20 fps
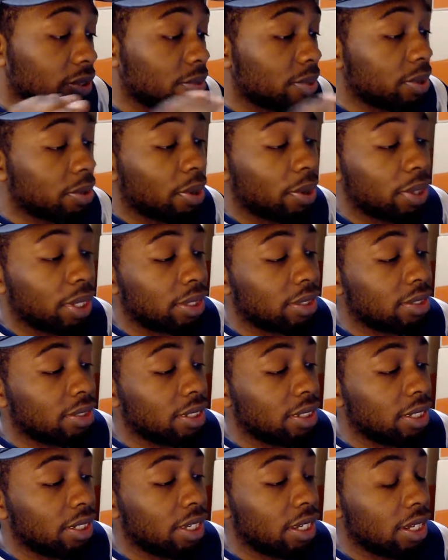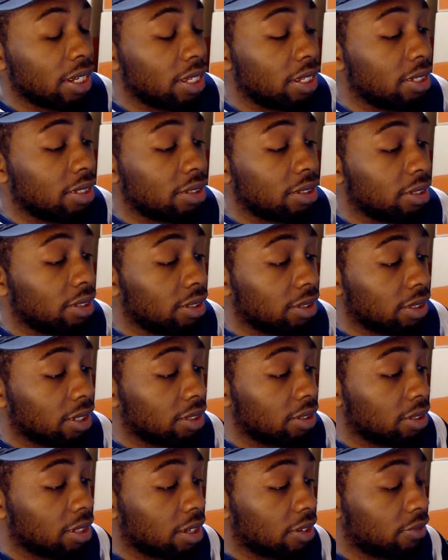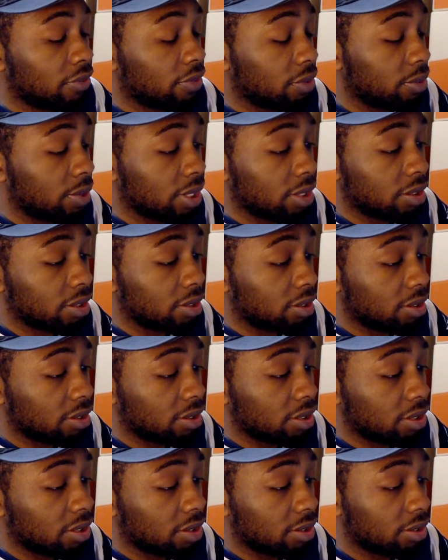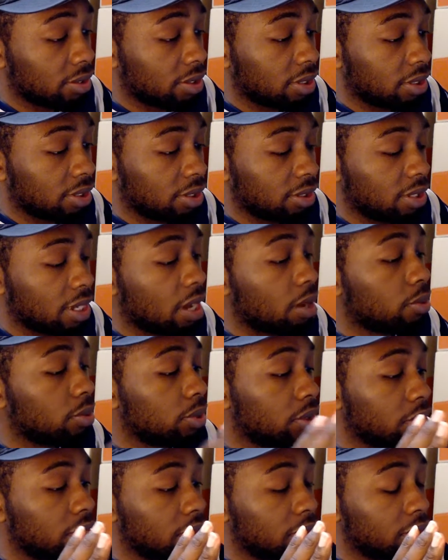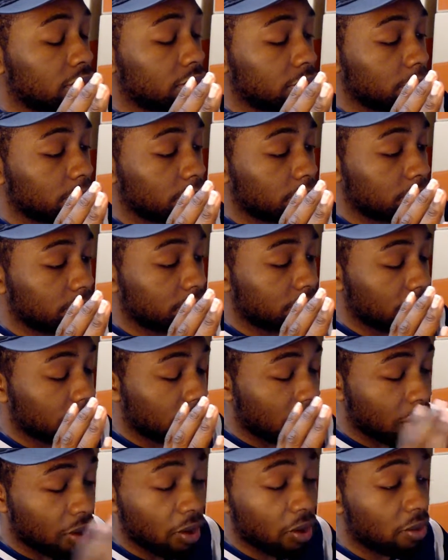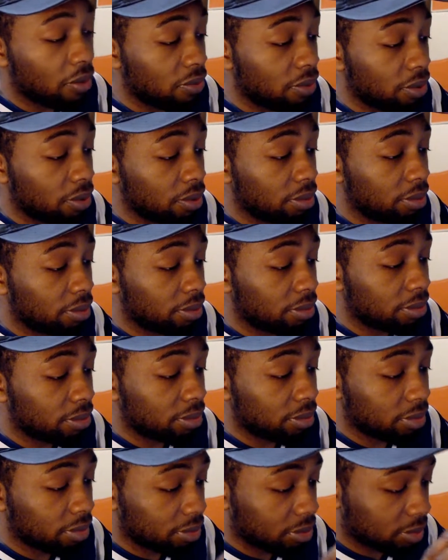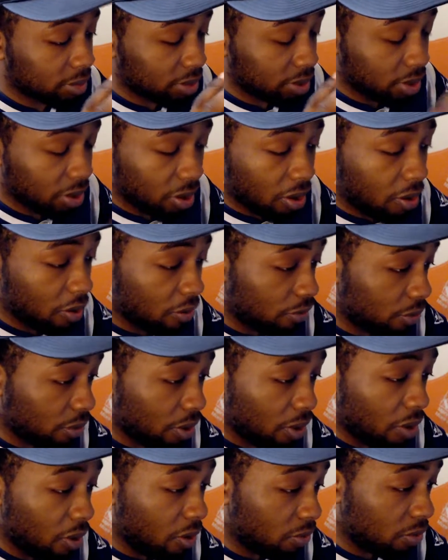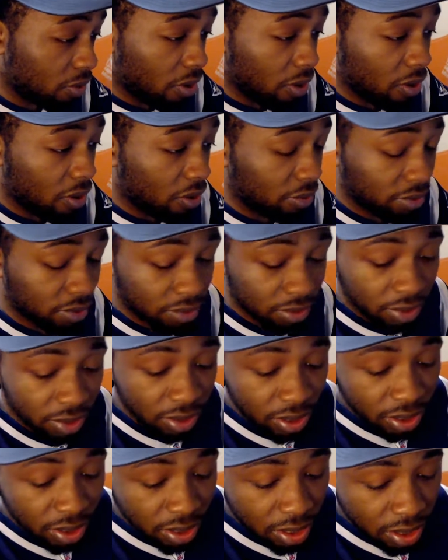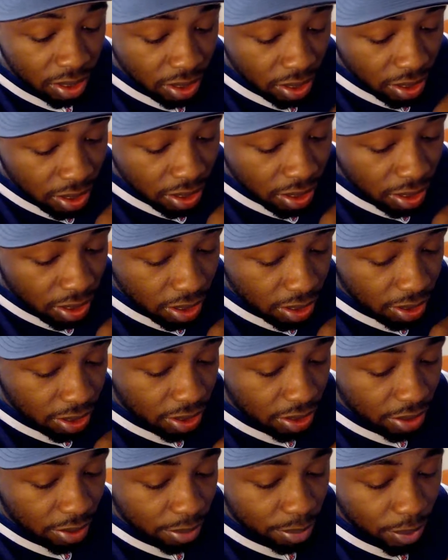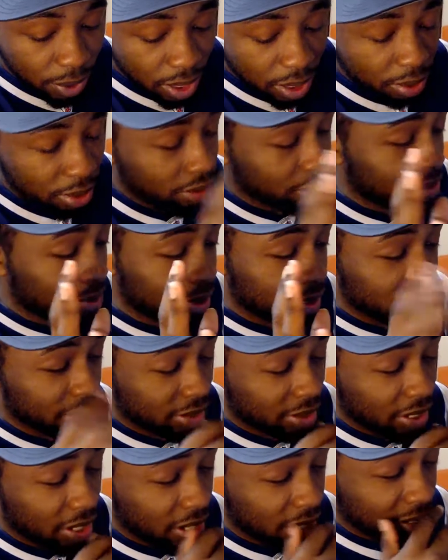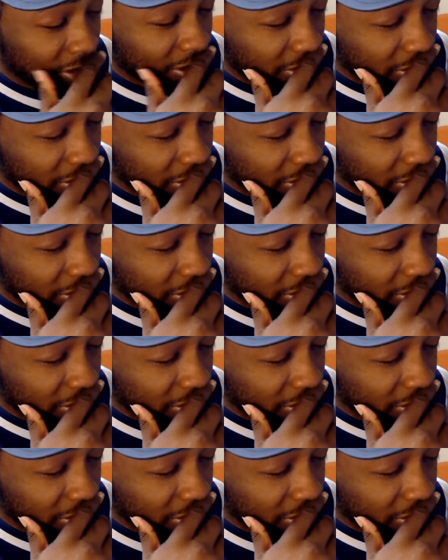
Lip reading: we won't have to see anything like that for the rest of the season, because that was just awful. Awful, awful, awful. But I ain't going to get into that.